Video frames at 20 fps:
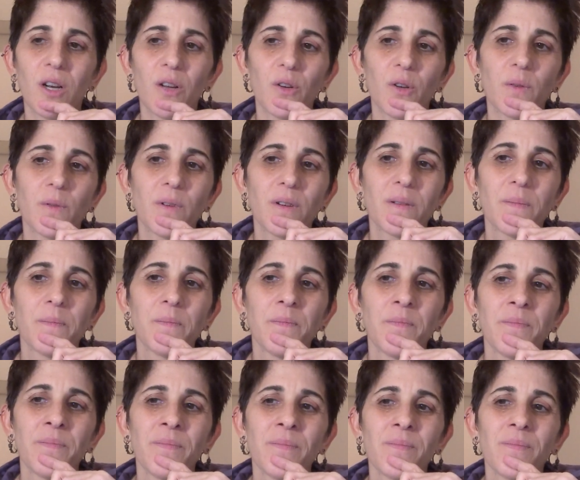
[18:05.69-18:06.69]
other.
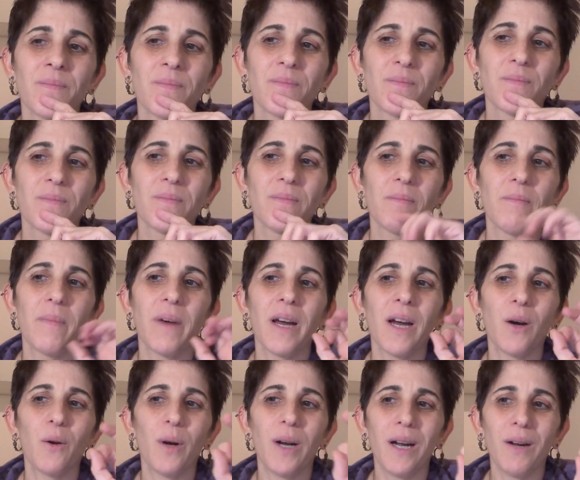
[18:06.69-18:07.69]

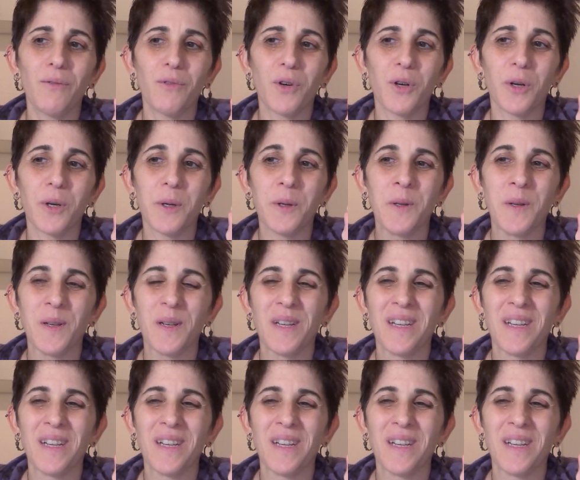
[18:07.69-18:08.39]
However,